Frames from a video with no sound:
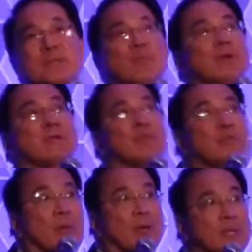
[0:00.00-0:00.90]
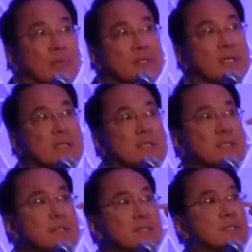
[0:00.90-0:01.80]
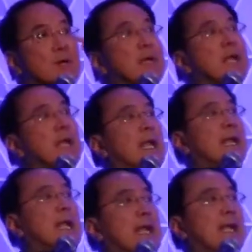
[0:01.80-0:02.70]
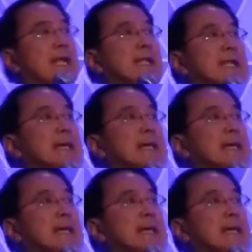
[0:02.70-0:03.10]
It's more than football in Wisconsin. So, and